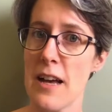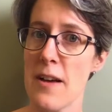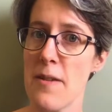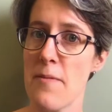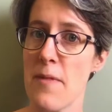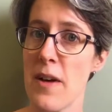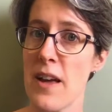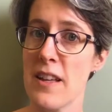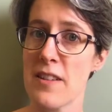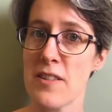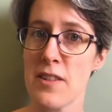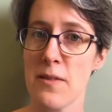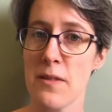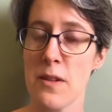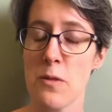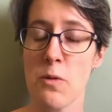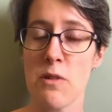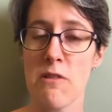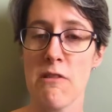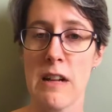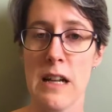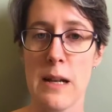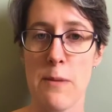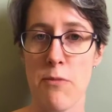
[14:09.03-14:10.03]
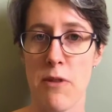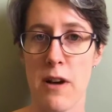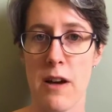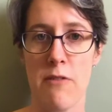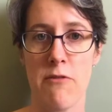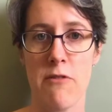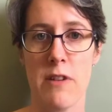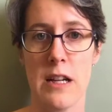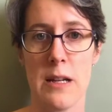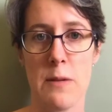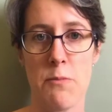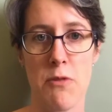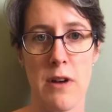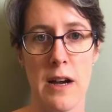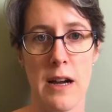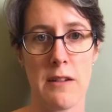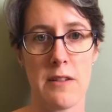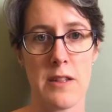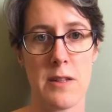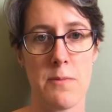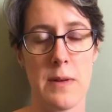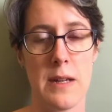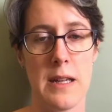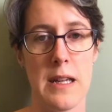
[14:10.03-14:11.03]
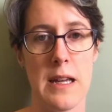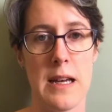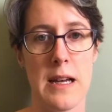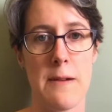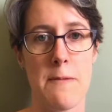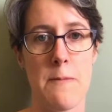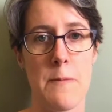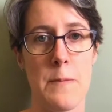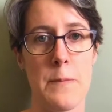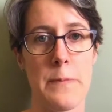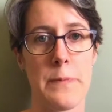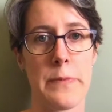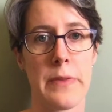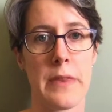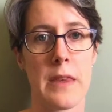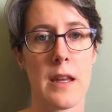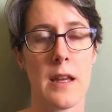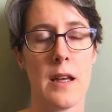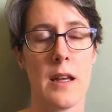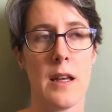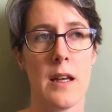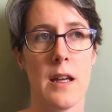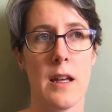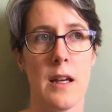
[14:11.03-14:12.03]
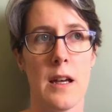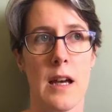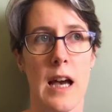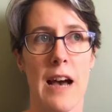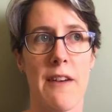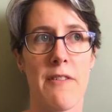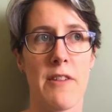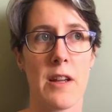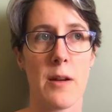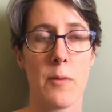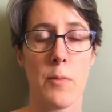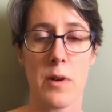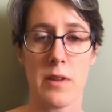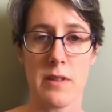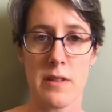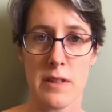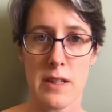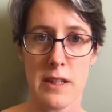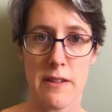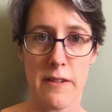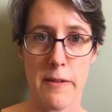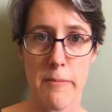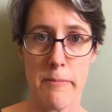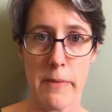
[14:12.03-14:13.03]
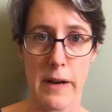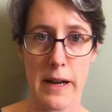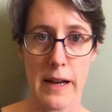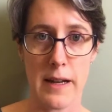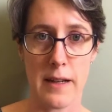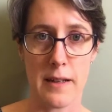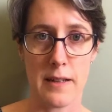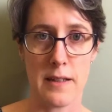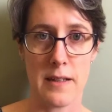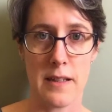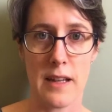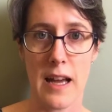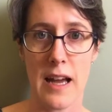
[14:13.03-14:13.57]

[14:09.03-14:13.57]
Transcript: It's something that we're really proud to be having a positive impact.